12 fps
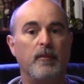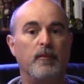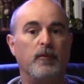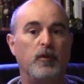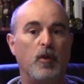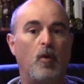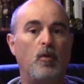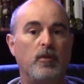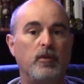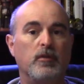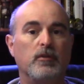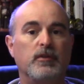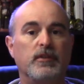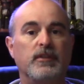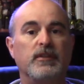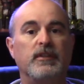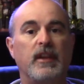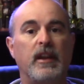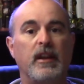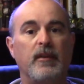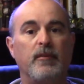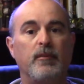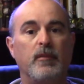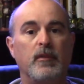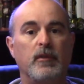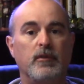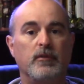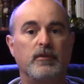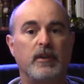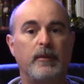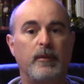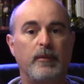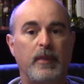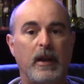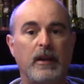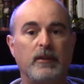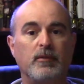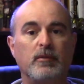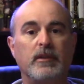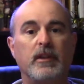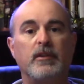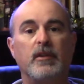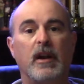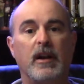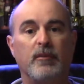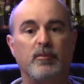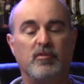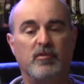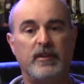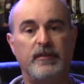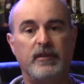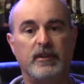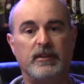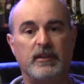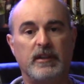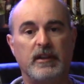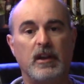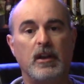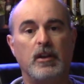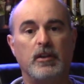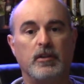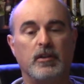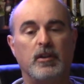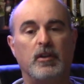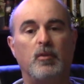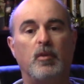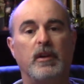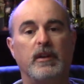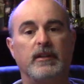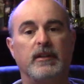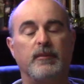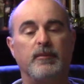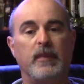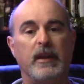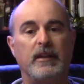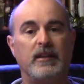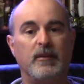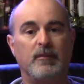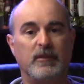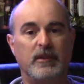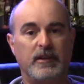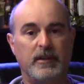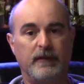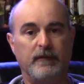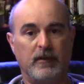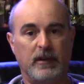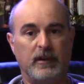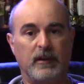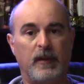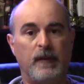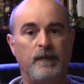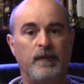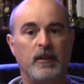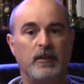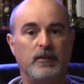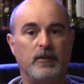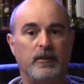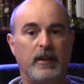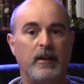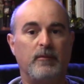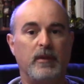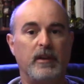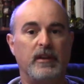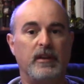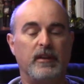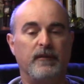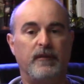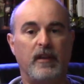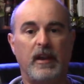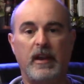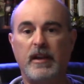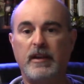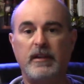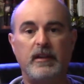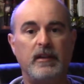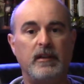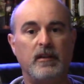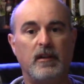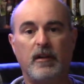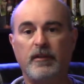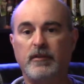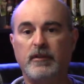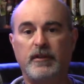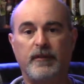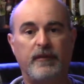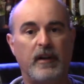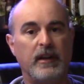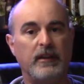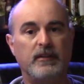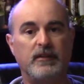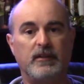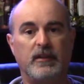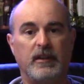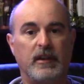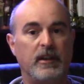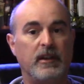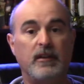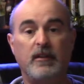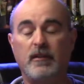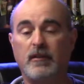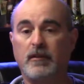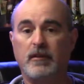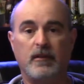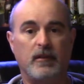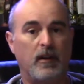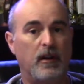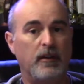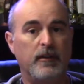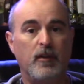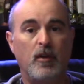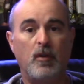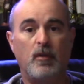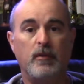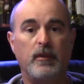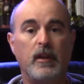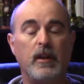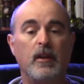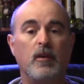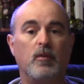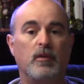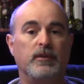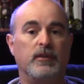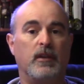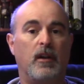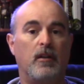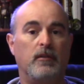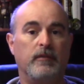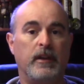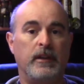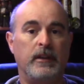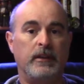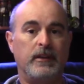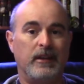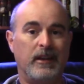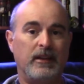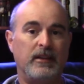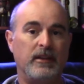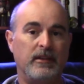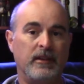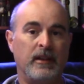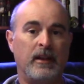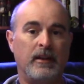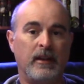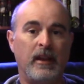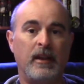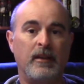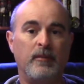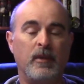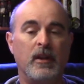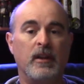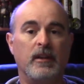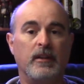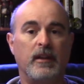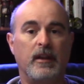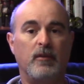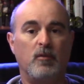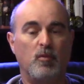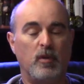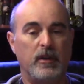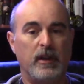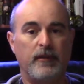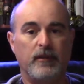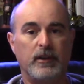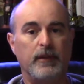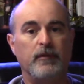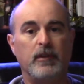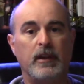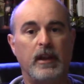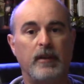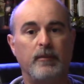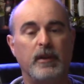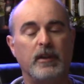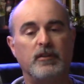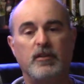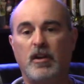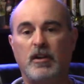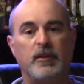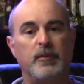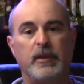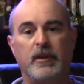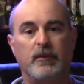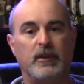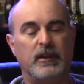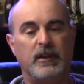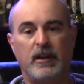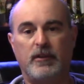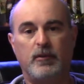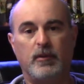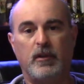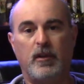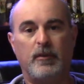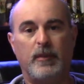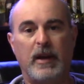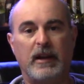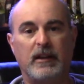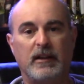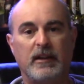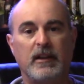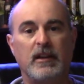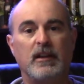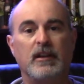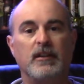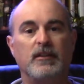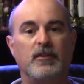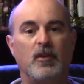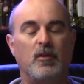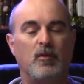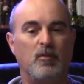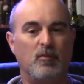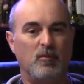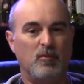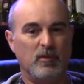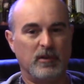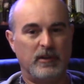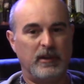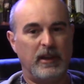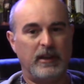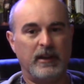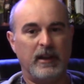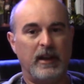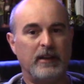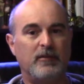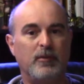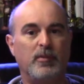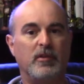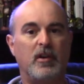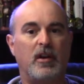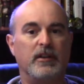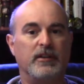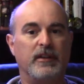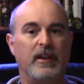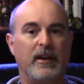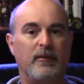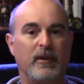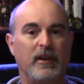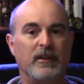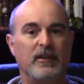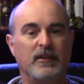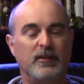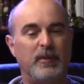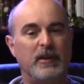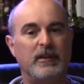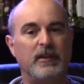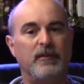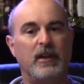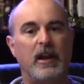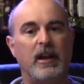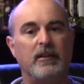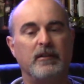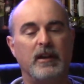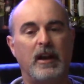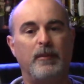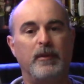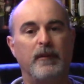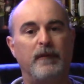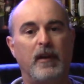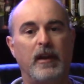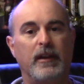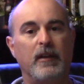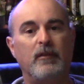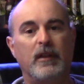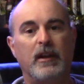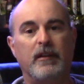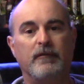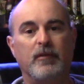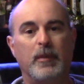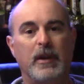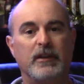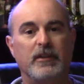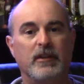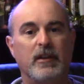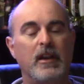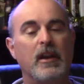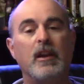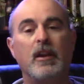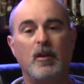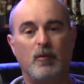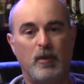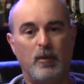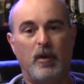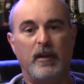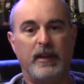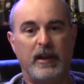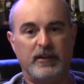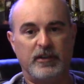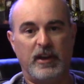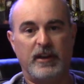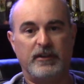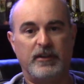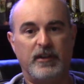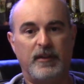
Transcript: don't use the same username and password that you had previously. You're going to want to make them different. So that way, if any other device, hidden or unknown, was already connecting to that name, then when you have a different name, it's not going to be able to connect to it automatically. So we're taking an extra precaution that way, especially if the hacker happened to find out that information. We want that changed.